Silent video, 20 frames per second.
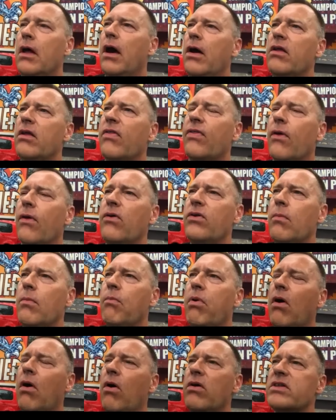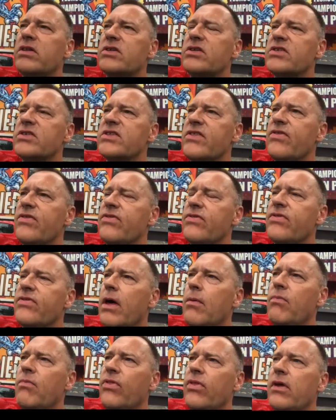and i thought about
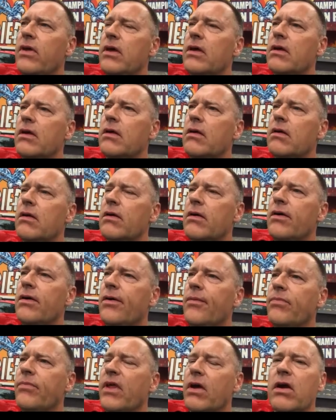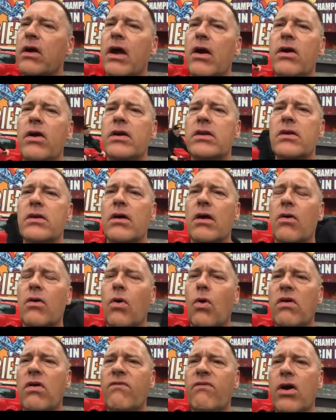something um, a character
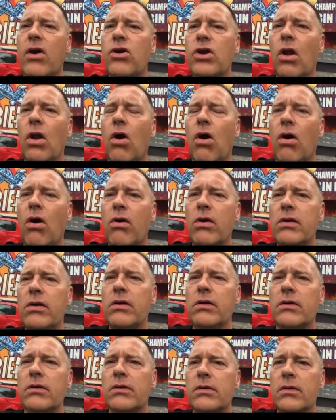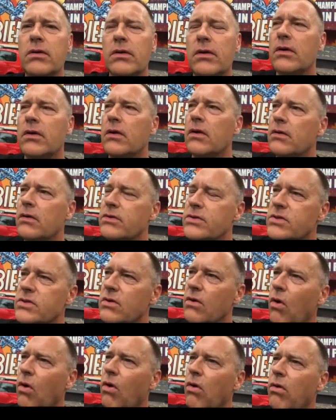going very long
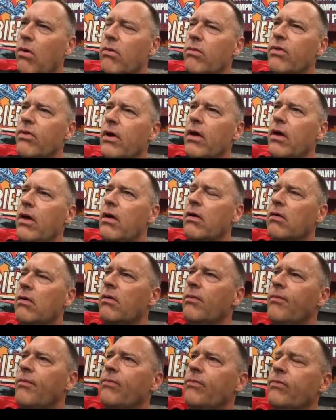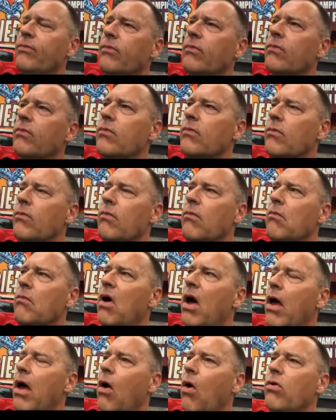so the um,
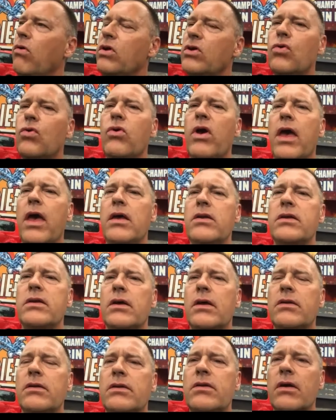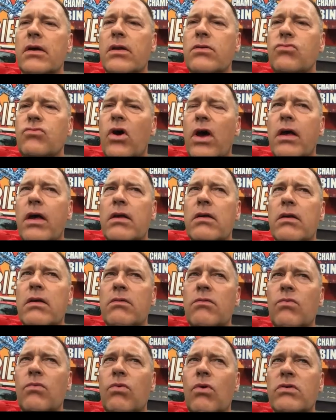my own created uh,
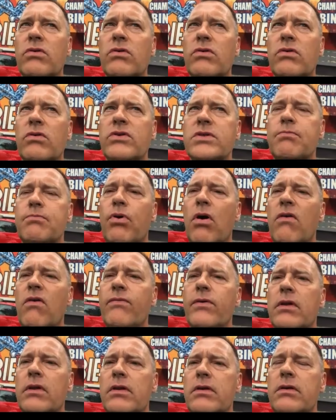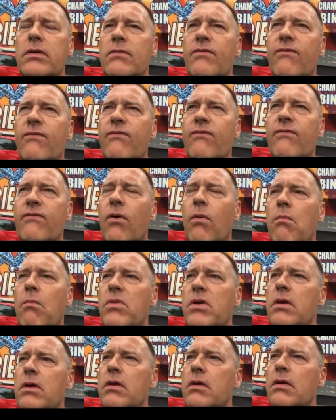dragon was perfectly for
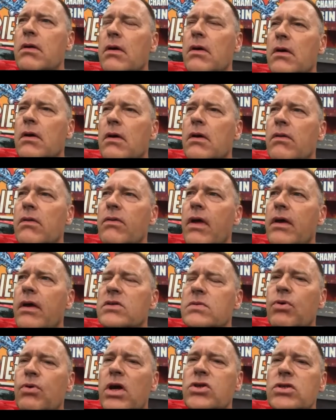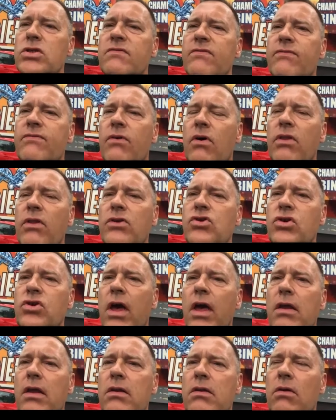me the expression for the
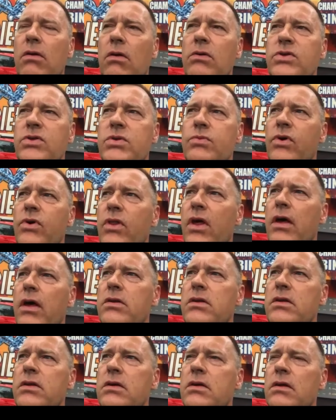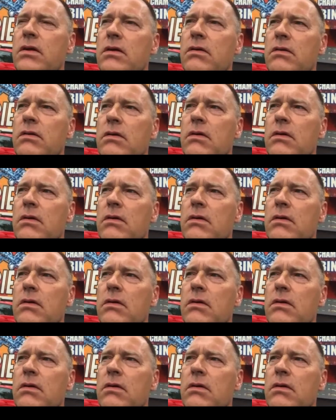train also with the idea